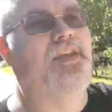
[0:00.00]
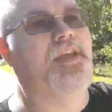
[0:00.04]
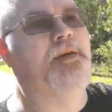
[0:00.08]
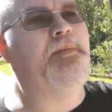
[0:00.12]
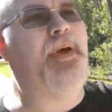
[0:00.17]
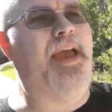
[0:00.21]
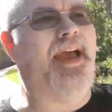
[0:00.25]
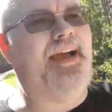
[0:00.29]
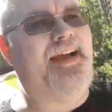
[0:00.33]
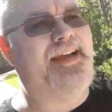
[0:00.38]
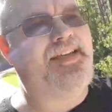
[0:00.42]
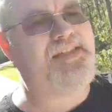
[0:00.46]
he
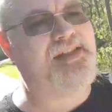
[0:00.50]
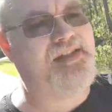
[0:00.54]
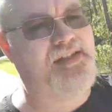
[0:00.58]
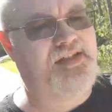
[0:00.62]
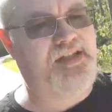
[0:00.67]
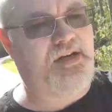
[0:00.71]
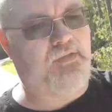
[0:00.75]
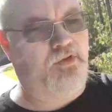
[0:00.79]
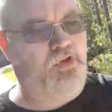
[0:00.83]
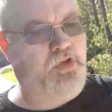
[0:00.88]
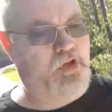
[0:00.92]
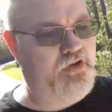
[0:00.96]
passed
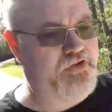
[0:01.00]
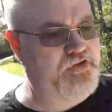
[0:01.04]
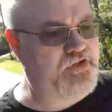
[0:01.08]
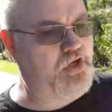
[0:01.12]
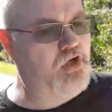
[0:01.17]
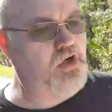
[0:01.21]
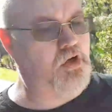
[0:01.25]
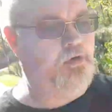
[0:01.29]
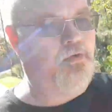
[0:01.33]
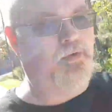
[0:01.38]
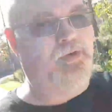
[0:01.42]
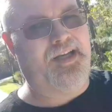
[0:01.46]
several years
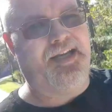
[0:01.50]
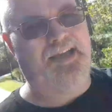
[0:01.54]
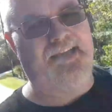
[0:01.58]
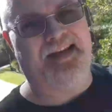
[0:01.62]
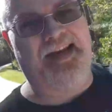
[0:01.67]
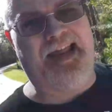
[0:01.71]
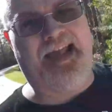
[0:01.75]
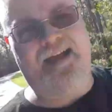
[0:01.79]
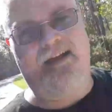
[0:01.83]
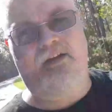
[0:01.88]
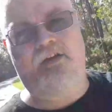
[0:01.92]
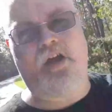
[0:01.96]
ago, an
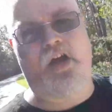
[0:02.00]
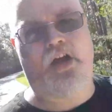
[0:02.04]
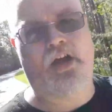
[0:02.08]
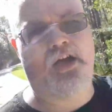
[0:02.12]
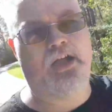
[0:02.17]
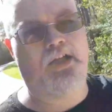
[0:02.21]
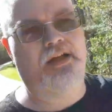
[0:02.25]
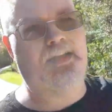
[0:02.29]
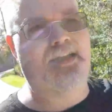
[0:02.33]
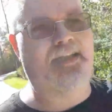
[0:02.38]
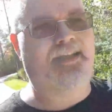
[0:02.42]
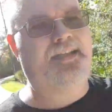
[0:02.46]

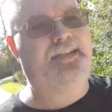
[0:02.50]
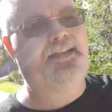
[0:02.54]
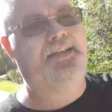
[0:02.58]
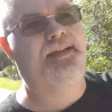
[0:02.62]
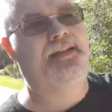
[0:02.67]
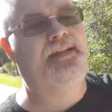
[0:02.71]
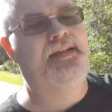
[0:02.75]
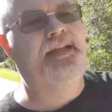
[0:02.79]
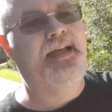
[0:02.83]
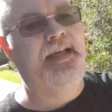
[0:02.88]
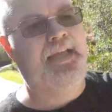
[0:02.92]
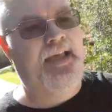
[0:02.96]
alcoholic,
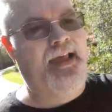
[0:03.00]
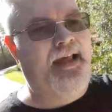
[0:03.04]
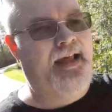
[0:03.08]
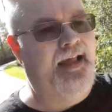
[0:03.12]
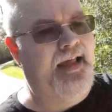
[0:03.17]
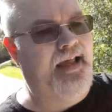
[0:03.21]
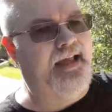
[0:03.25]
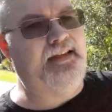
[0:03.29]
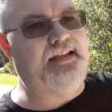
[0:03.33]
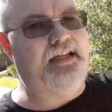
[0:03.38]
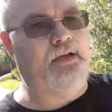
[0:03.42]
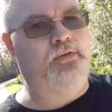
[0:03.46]

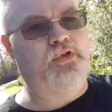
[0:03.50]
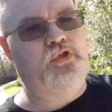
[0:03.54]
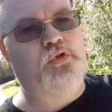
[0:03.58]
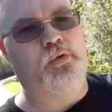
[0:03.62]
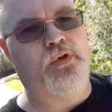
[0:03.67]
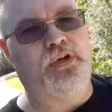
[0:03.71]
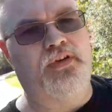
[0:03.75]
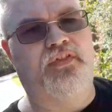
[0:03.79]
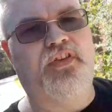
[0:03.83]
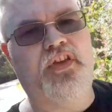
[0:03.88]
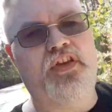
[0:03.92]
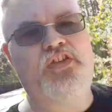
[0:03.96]
and that was
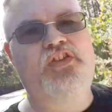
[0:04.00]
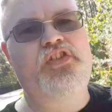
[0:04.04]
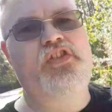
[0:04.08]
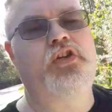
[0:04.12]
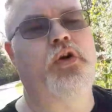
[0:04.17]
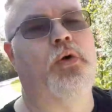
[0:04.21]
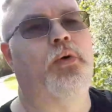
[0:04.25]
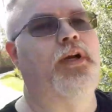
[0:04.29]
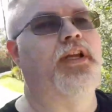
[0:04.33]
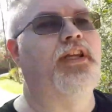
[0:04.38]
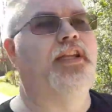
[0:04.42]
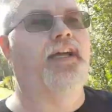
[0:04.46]
one of his
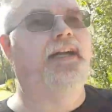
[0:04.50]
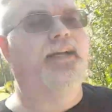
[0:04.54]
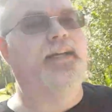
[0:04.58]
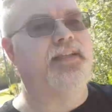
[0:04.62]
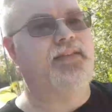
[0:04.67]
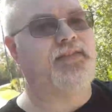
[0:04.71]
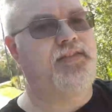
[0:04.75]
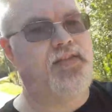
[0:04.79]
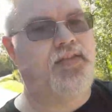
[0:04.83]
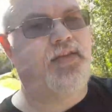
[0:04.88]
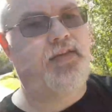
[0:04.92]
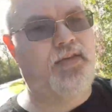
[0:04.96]

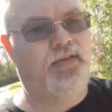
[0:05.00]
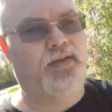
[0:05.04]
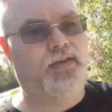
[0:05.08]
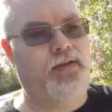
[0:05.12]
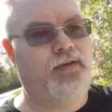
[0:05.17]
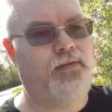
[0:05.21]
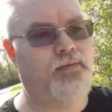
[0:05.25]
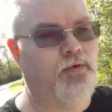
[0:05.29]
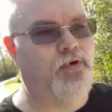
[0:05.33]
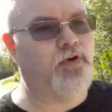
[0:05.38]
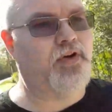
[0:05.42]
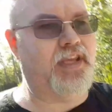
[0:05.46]
storylines
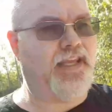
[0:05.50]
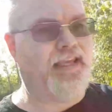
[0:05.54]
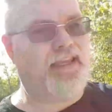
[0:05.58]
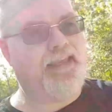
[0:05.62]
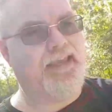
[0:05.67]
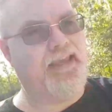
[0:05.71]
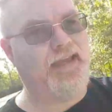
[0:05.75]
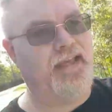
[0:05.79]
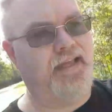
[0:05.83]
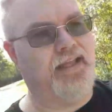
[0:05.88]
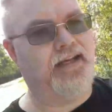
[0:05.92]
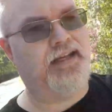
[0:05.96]
where he
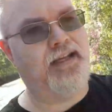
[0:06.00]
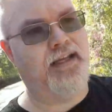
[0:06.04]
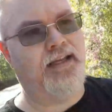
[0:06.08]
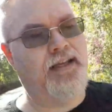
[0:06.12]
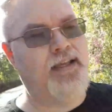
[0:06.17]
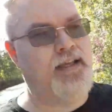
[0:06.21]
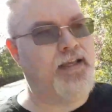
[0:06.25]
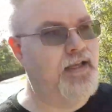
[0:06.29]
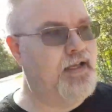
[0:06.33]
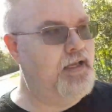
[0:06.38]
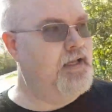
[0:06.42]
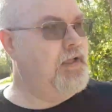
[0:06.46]
had
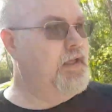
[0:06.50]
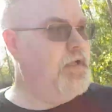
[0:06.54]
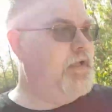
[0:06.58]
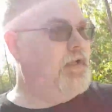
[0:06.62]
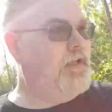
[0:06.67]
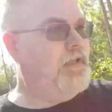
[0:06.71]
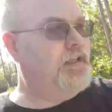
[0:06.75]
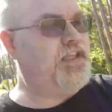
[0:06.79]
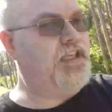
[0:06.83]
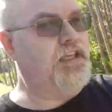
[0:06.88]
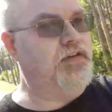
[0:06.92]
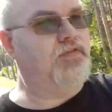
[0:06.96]

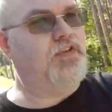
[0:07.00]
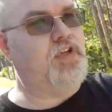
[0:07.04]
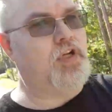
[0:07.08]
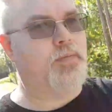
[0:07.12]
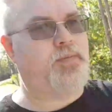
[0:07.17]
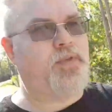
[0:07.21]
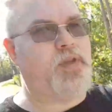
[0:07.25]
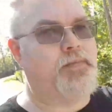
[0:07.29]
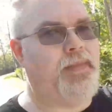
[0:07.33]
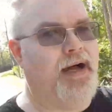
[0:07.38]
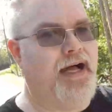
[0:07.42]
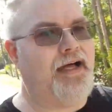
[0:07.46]
given up
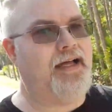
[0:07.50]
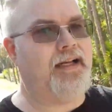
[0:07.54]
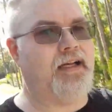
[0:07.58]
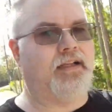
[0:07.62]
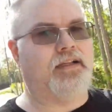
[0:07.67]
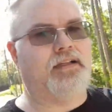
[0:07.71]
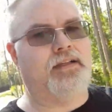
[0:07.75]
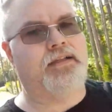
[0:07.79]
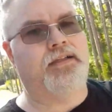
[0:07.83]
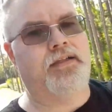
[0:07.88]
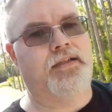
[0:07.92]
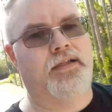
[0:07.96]
the
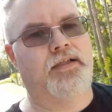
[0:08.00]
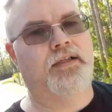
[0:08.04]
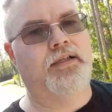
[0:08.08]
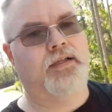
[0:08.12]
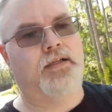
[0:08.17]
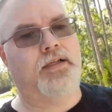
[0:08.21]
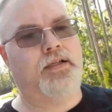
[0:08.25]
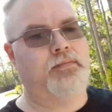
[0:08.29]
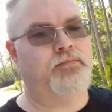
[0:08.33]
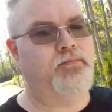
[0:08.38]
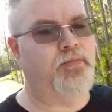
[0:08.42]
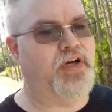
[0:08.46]
bottle,
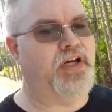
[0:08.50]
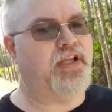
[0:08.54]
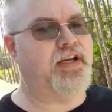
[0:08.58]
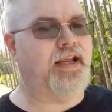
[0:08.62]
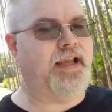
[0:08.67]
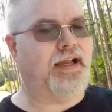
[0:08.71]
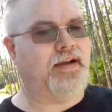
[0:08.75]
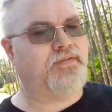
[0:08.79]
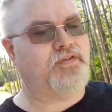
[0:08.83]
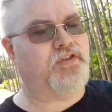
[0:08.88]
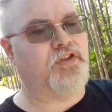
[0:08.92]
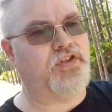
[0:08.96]
but
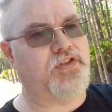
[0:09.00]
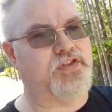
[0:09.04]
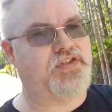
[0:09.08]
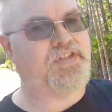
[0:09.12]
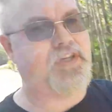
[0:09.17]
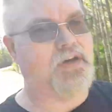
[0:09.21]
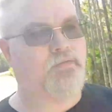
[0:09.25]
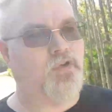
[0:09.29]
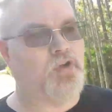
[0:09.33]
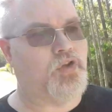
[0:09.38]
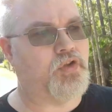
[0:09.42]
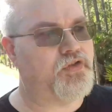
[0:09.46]
after
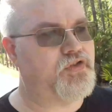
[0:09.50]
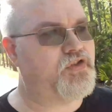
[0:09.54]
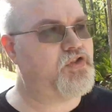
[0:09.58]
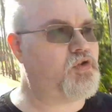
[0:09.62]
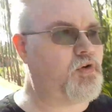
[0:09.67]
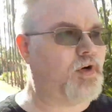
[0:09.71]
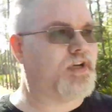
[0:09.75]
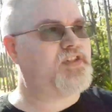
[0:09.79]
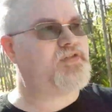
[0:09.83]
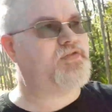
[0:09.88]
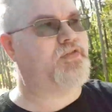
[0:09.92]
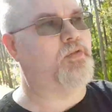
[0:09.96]
several
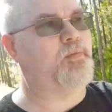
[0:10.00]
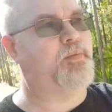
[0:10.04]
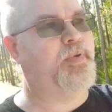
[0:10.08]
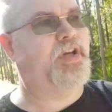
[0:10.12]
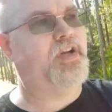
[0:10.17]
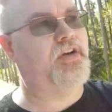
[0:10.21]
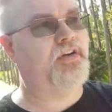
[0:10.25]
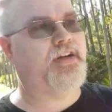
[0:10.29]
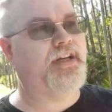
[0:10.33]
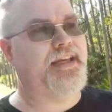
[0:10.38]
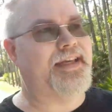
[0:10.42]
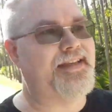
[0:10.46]
stressful
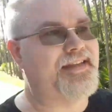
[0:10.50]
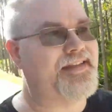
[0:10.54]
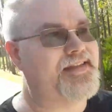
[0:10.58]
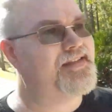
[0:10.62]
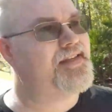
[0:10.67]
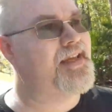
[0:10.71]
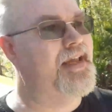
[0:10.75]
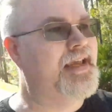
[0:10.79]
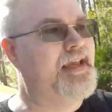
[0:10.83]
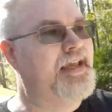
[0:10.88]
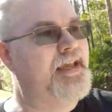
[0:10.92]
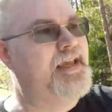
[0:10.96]
periods,
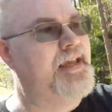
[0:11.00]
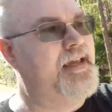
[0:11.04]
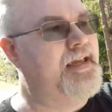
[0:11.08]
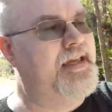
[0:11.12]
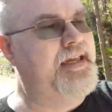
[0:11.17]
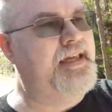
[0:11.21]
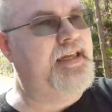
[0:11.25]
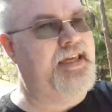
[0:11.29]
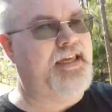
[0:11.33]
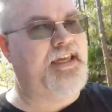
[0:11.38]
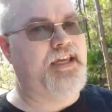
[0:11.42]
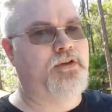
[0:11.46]

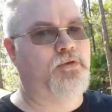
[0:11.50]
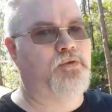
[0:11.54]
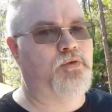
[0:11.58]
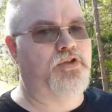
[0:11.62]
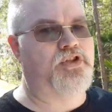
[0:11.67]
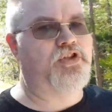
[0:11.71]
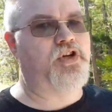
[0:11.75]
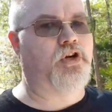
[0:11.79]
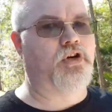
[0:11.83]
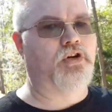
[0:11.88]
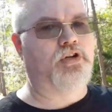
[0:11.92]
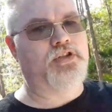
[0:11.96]
he had
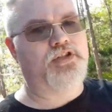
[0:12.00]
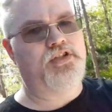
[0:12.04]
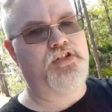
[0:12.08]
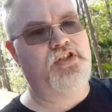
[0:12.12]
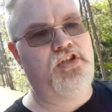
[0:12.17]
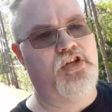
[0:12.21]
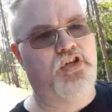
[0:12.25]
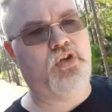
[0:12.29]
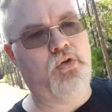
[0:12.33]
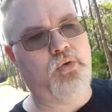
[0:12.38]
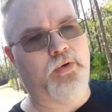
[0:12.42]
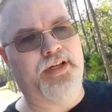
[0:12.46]
returned
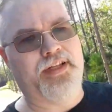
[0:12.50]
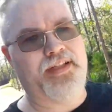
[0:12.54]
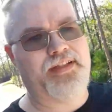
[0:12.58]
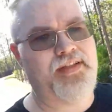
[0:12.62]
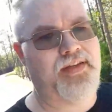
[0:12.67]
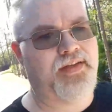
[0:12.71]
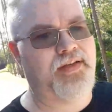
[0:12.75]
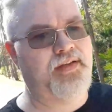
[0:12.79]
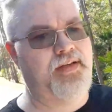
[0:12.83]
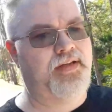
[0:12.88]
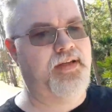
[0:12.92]
to it.